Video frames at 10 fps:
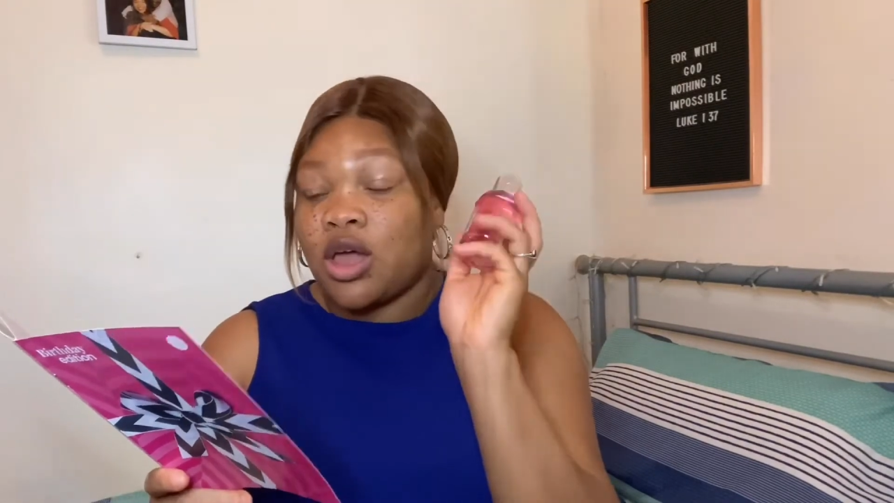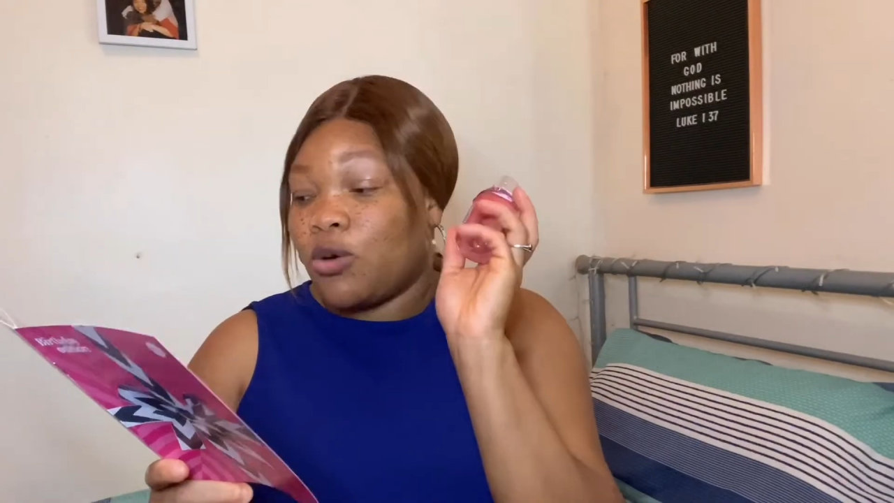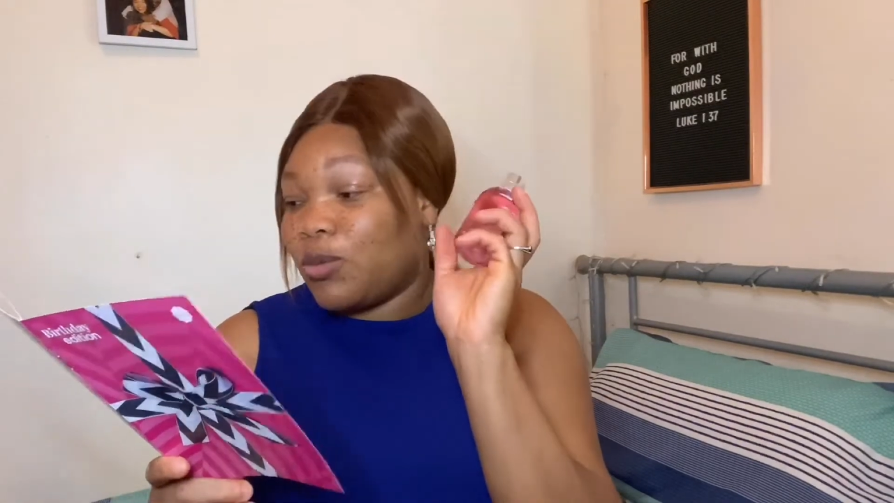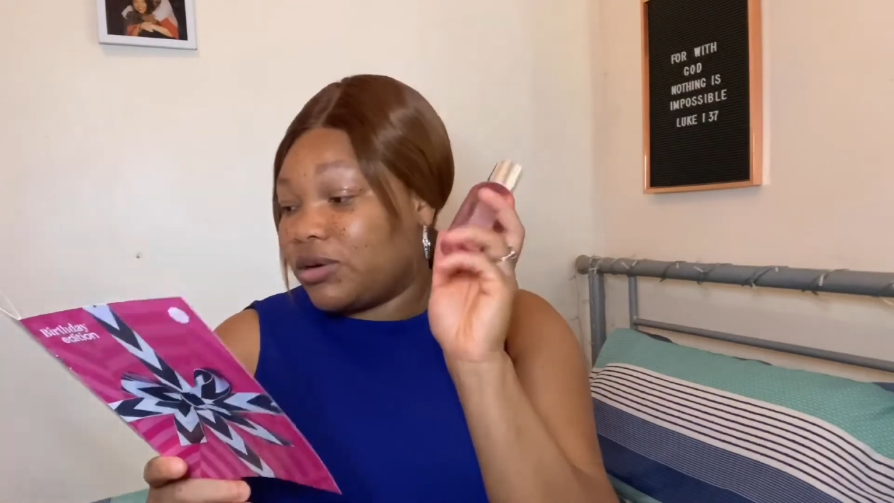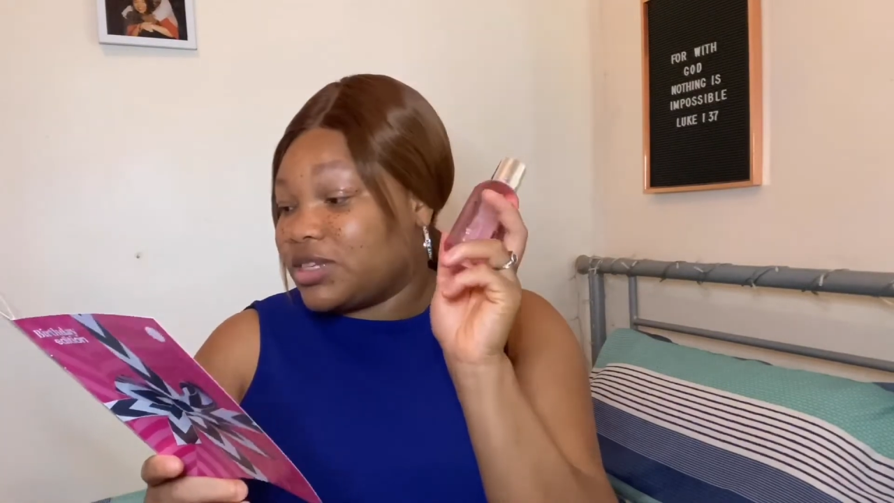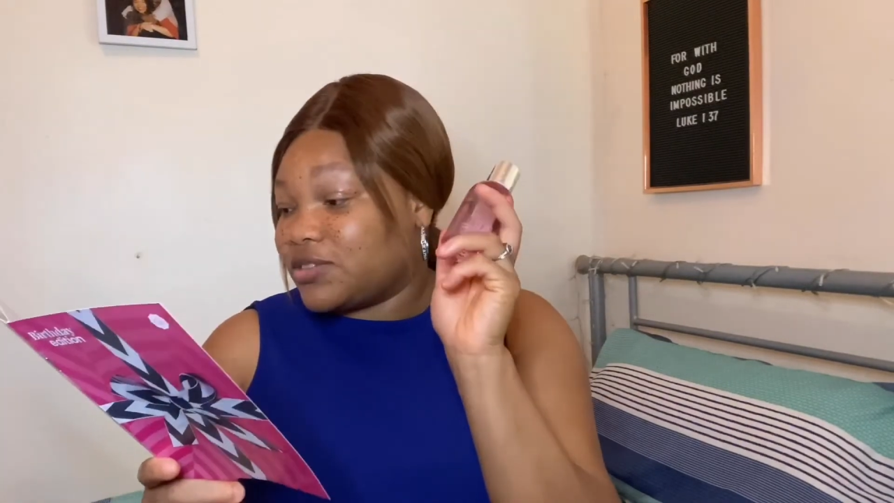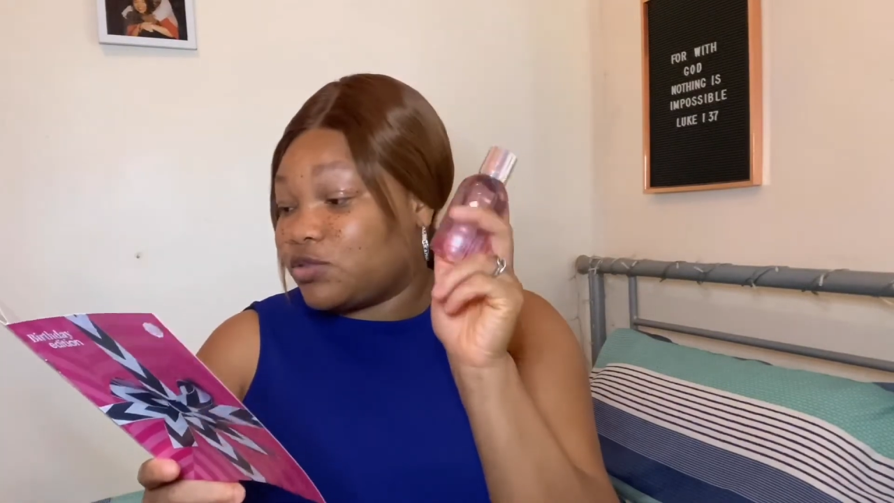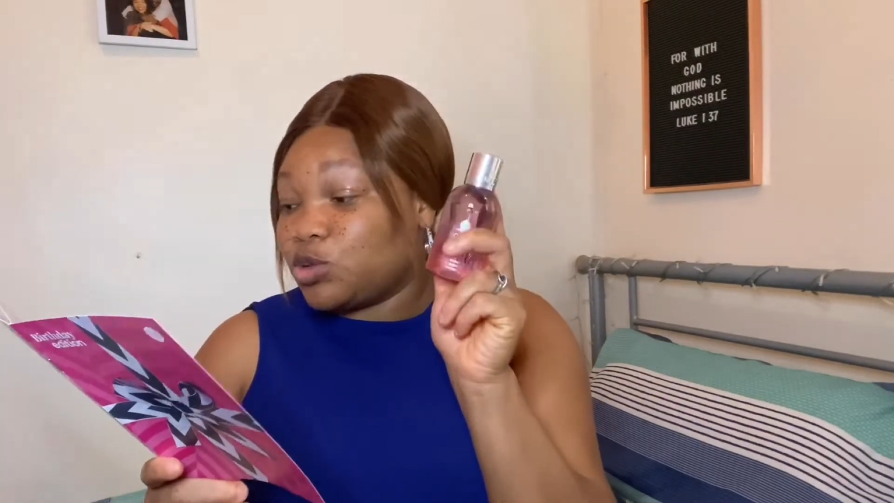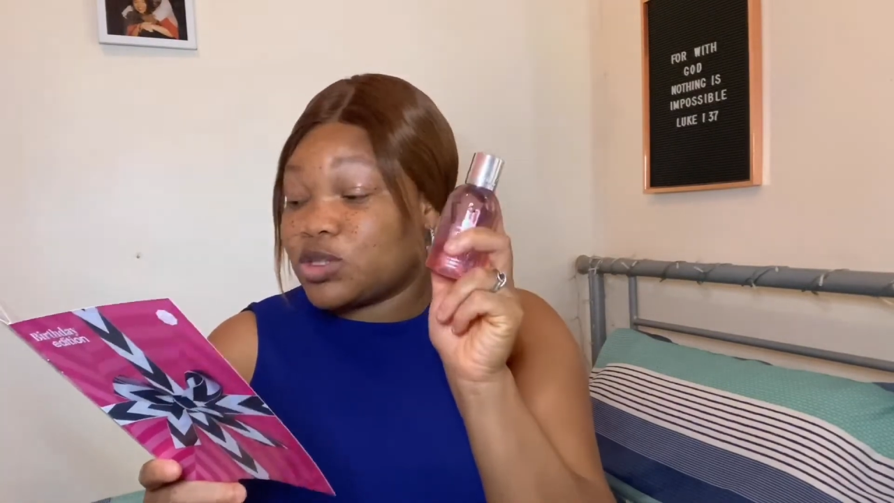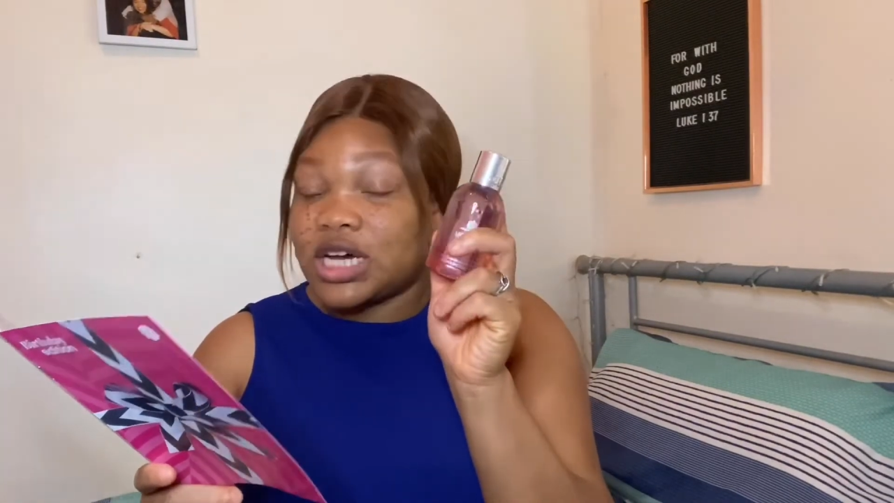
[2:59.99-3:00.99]
whereas the
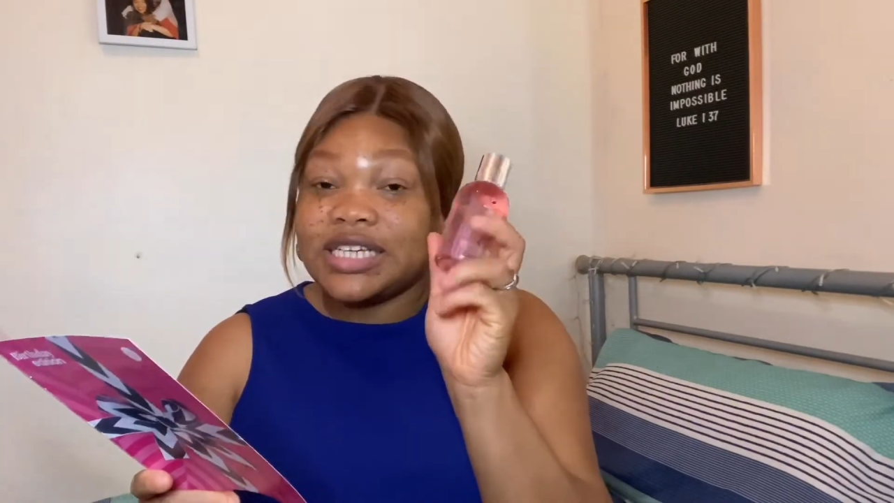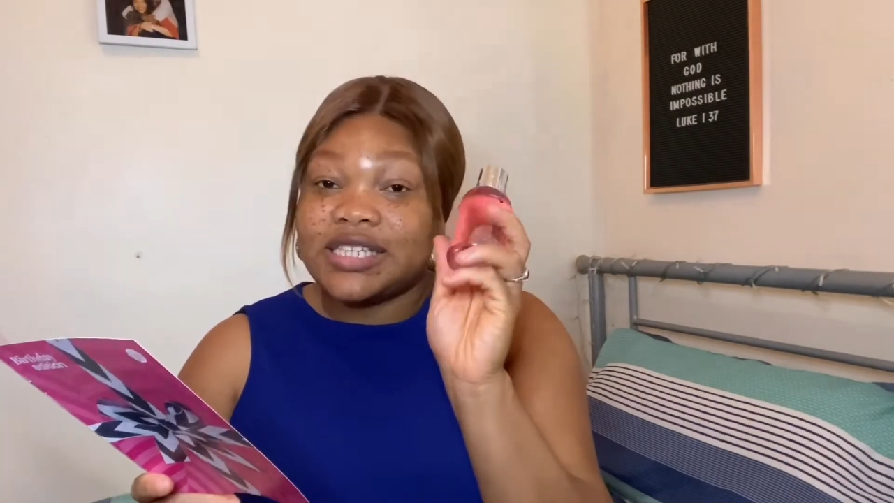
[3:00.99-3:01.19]
full size is